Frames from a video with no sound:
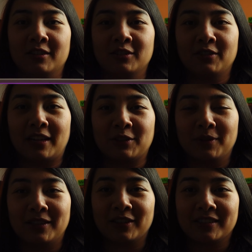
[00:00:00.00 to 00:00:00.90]
So that's
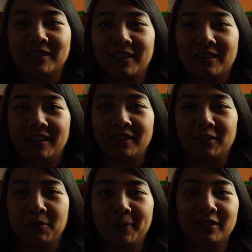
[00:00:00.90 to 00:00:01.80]
what it looks like in a
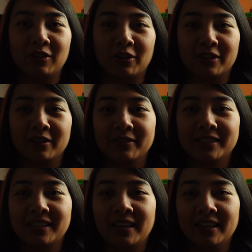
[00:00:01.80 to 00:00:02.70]
little bit darker of a
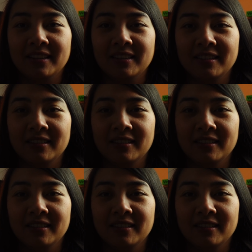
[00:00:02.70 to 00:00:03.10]
setting.